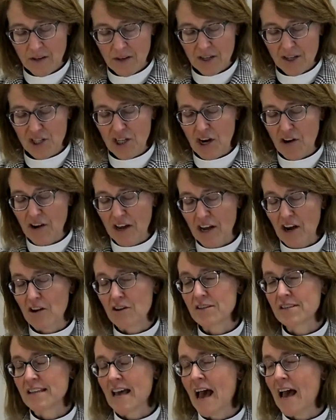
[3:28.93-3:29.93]
Sharing our
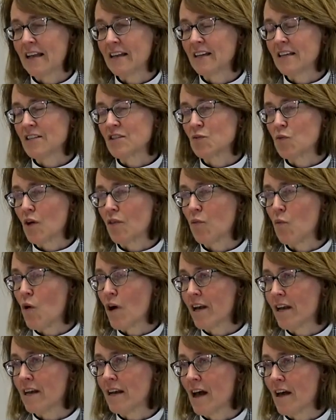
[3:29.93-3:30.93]
sadness with
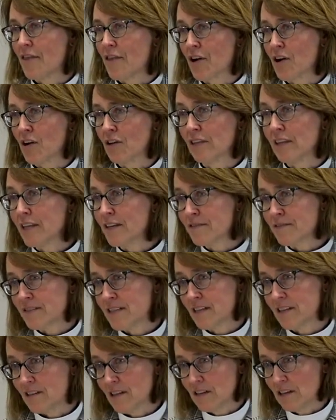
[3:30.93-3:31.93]
one another
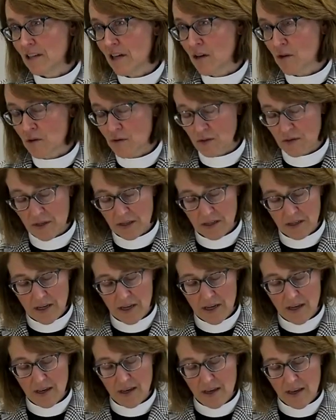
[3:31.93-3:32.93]
lifted the load
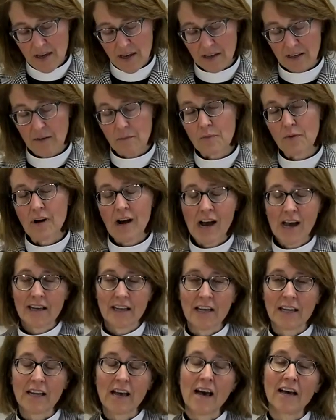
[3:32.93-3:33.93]
and brought
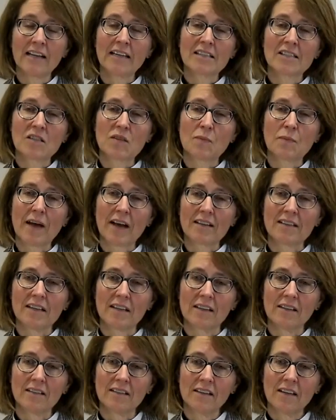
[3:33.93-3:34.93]
an
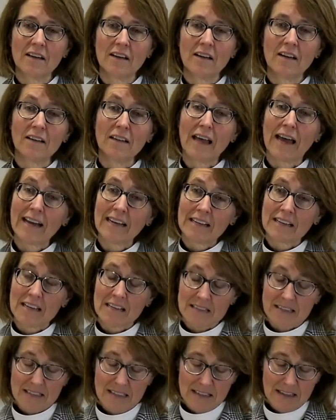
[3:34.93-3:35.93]
unexpected
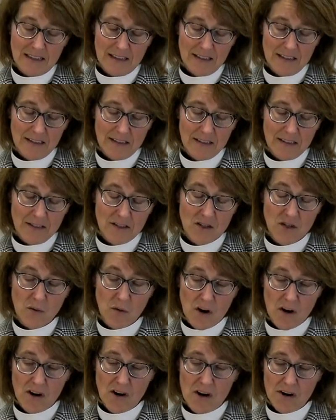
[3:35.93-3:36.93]
lightness to
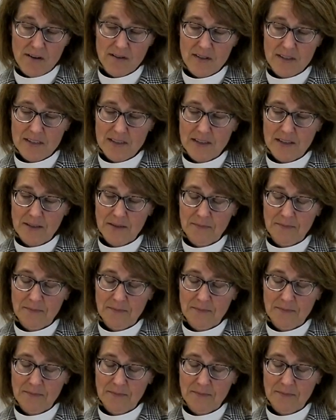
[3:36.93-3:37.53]
our hearts.